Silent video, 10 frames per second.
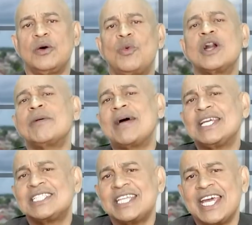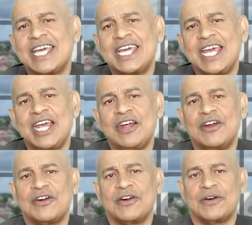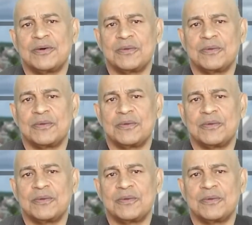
What am I saying here